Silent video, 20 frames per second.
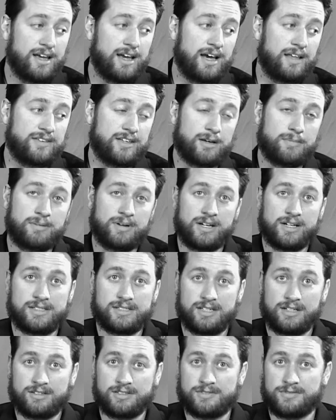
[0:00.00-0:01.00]
and the Upper Deck
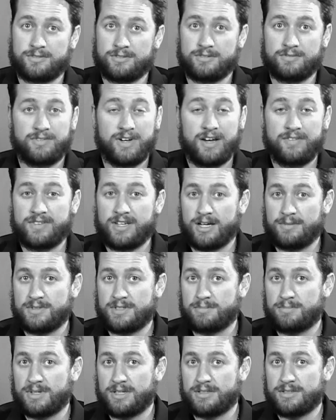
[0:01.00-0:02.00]
sells for 5 times
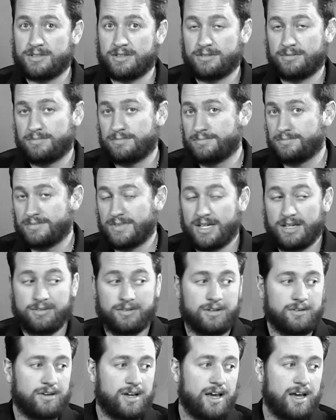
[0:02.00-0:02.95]
as much. So I don't know.